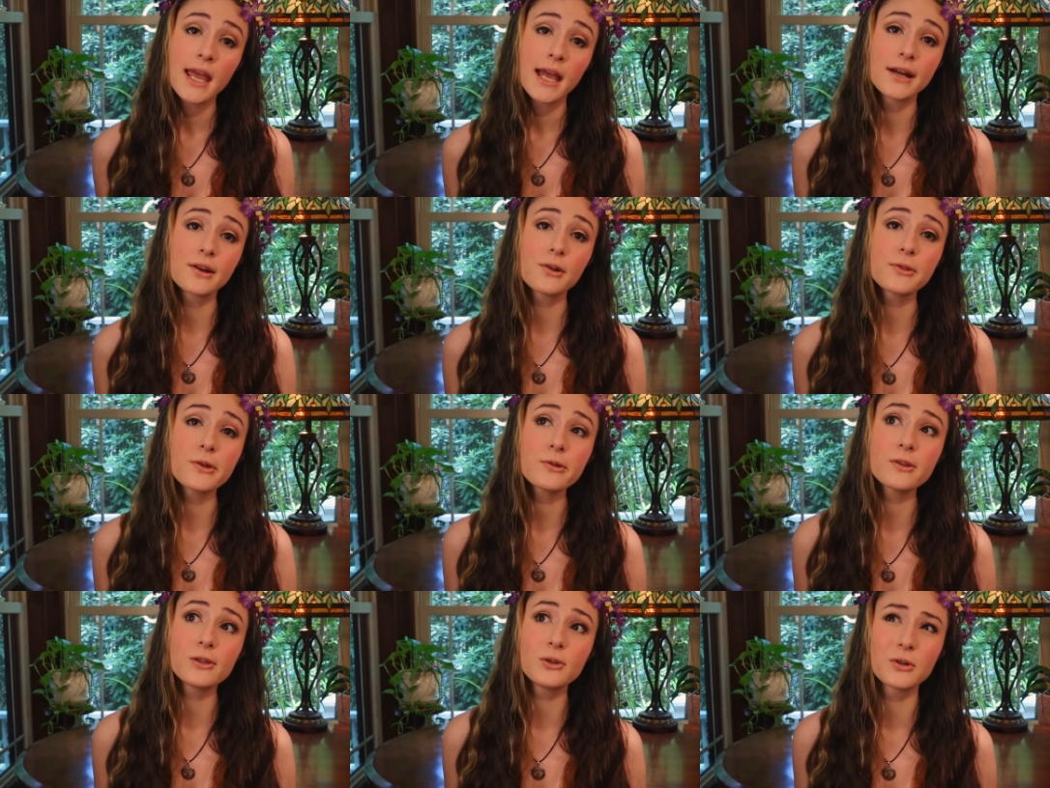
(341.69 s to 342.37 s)
And
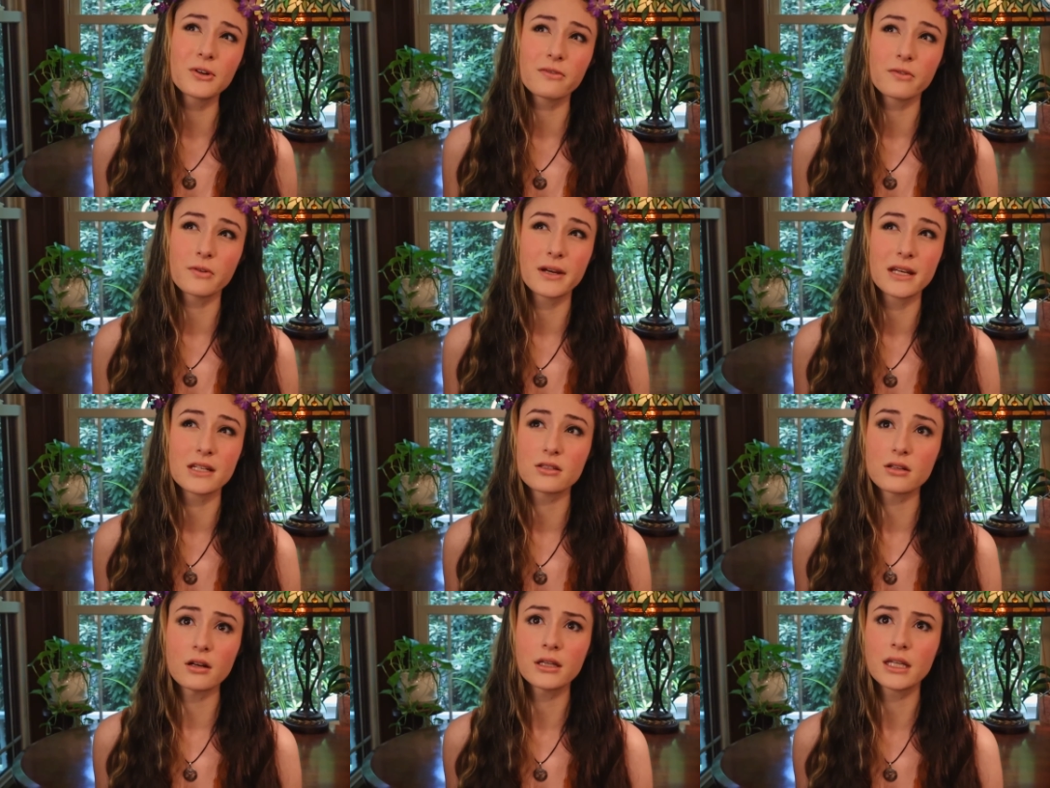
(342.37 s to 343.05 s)
although The Lord of the
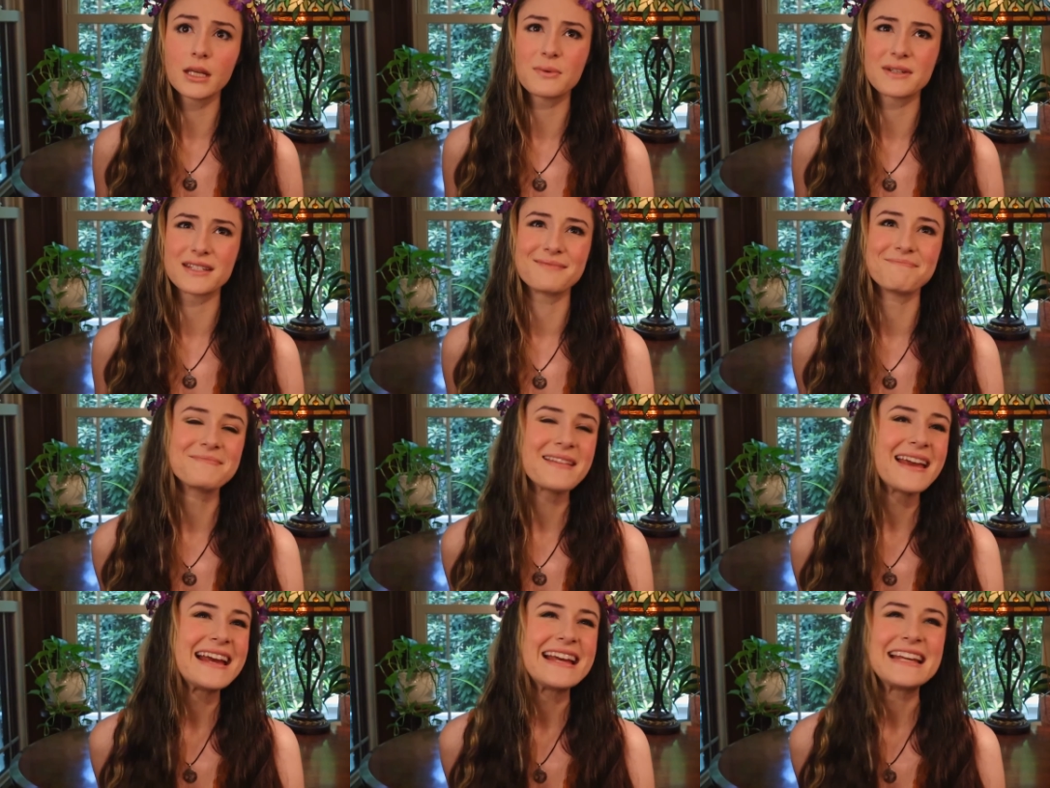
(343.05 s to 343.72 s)
Rings certainly wasn't
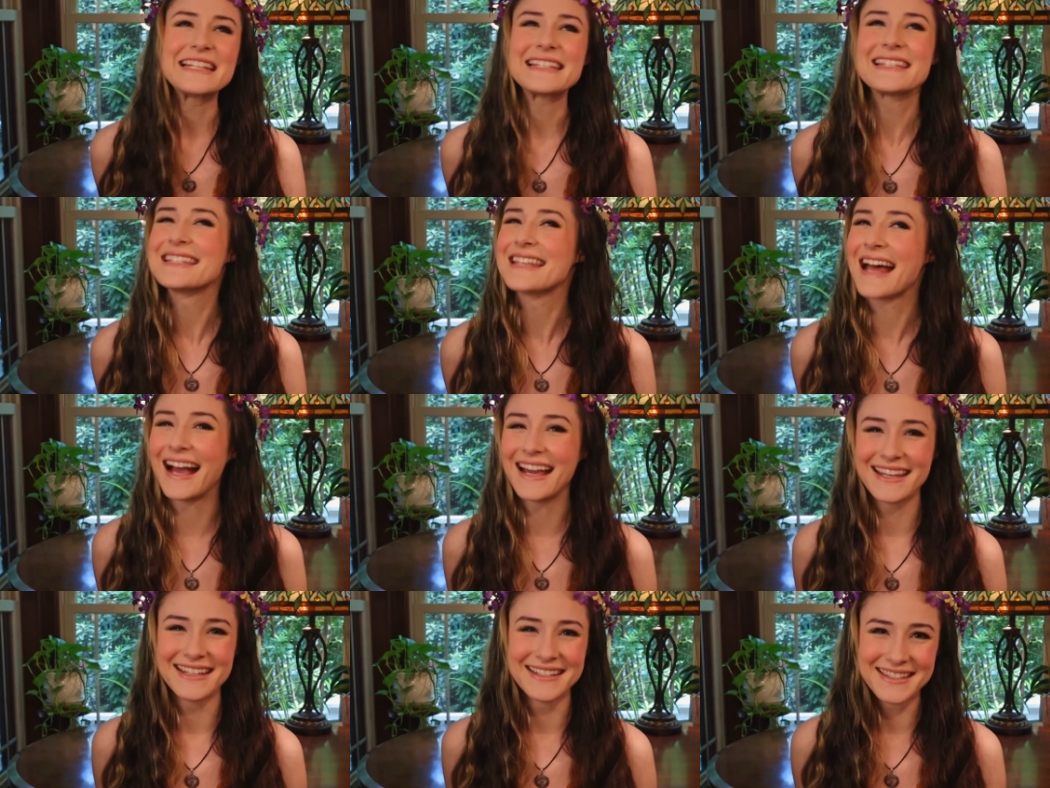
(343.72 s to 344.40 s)

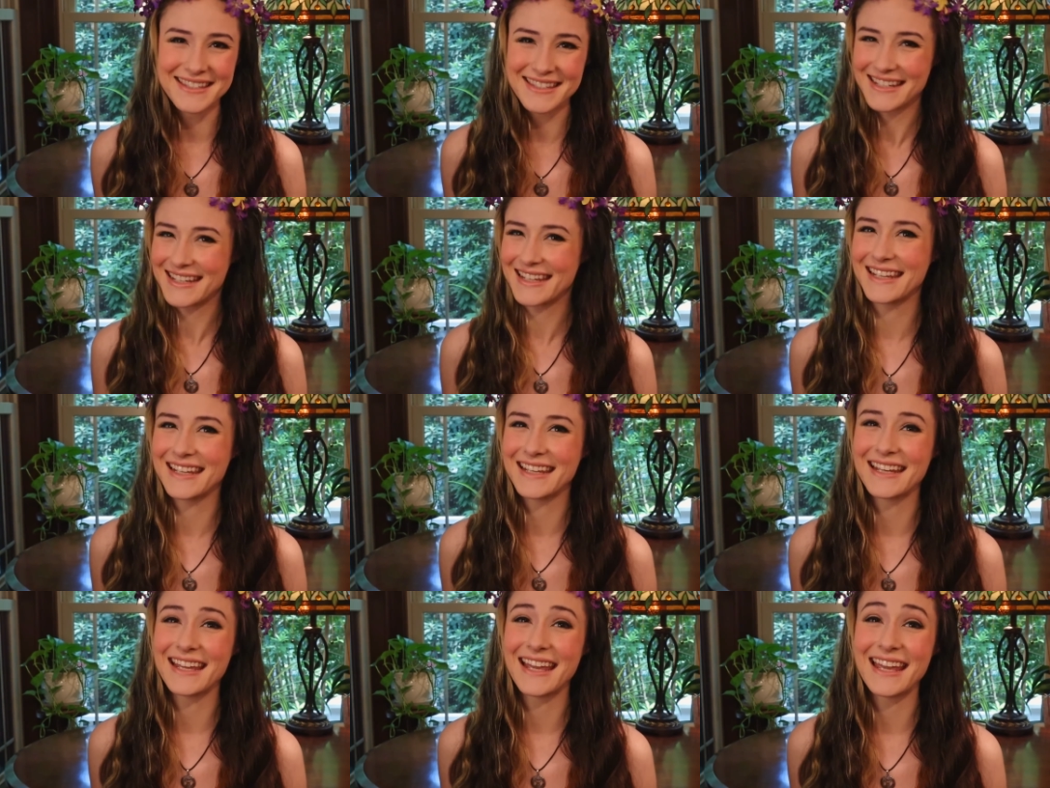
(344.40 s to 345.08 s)

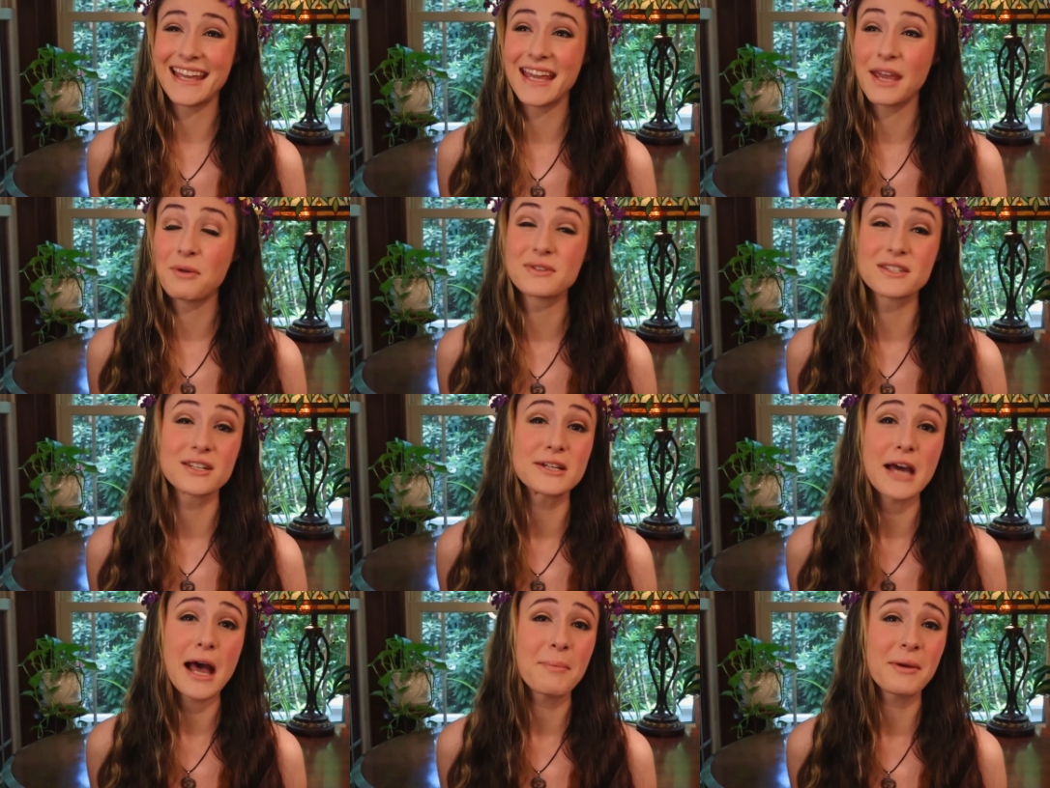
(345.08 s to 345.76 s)
science-y, it was
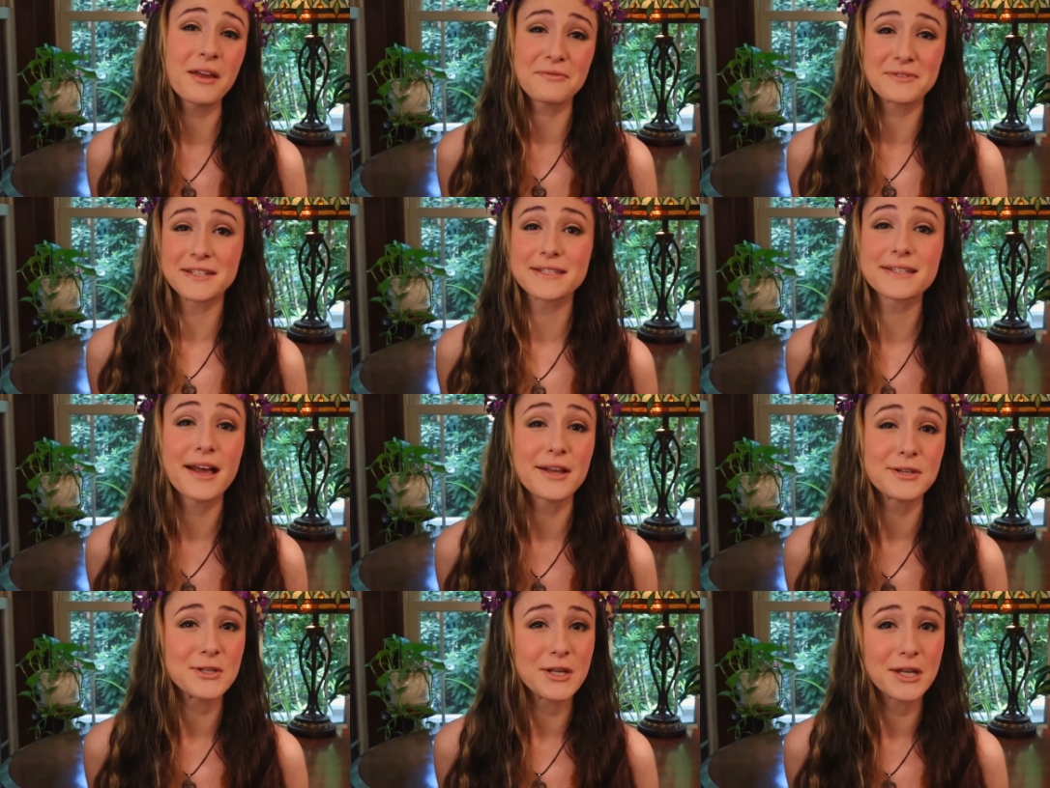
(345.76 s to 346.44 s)
a topic of
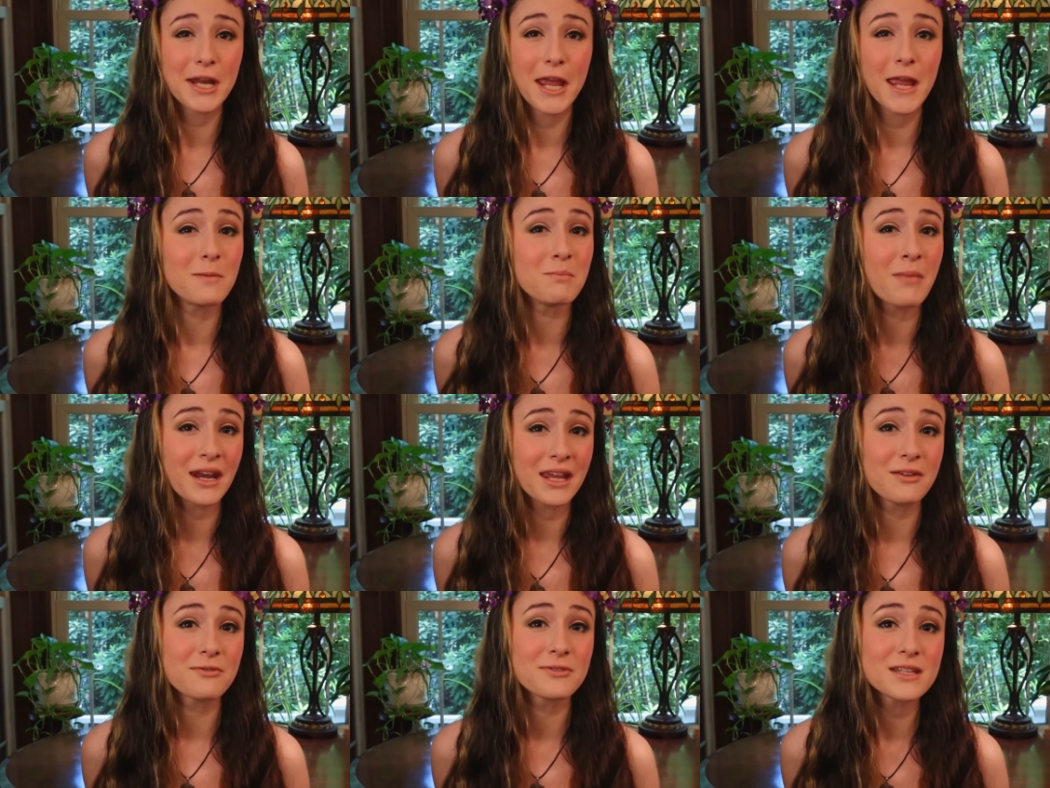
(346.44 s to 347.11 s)
discussion in
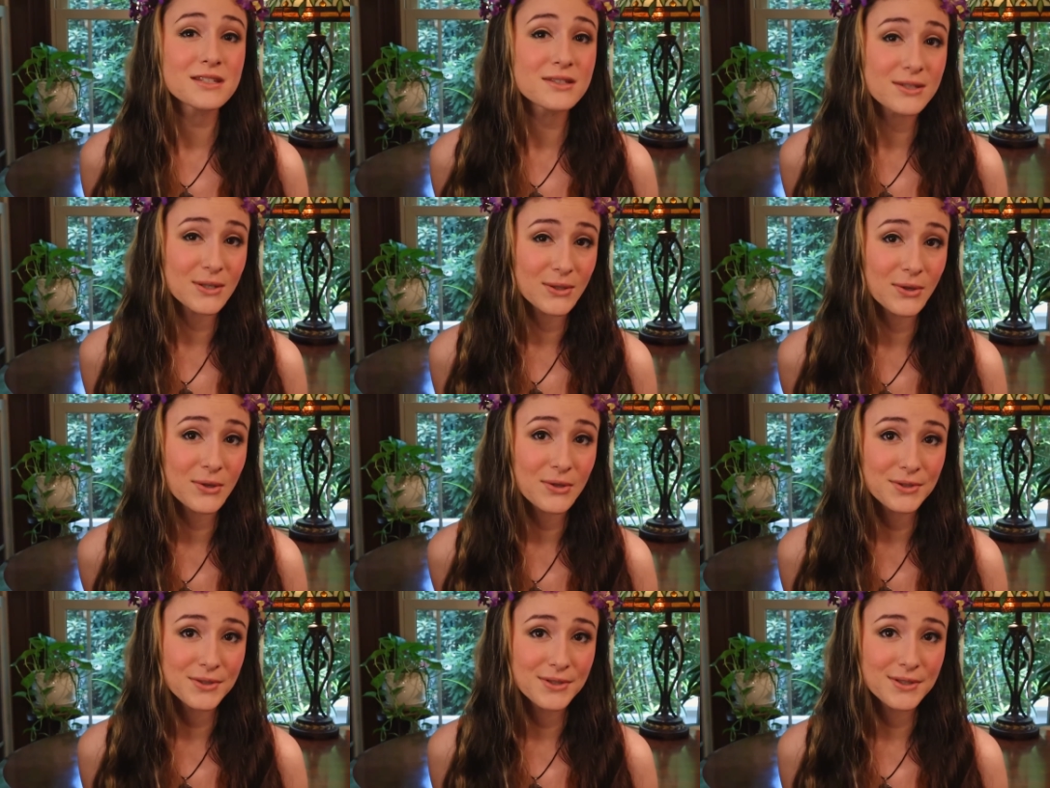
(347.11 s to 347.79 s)
many of these
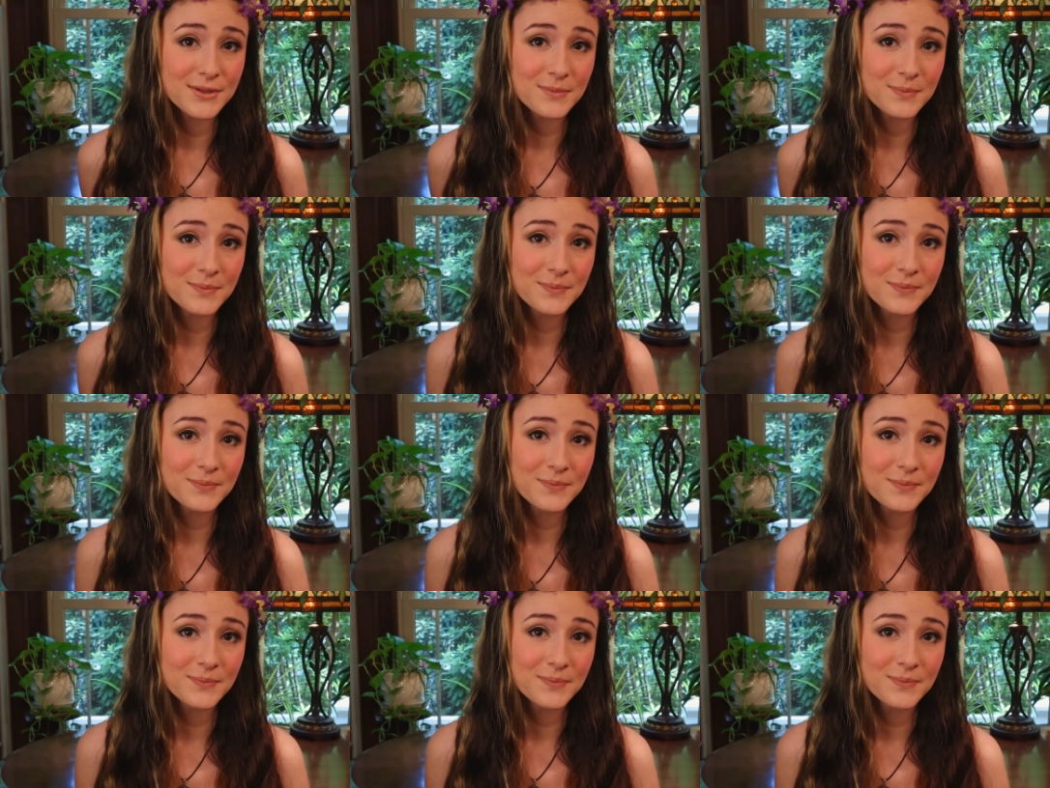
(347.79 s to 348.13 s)
circles. The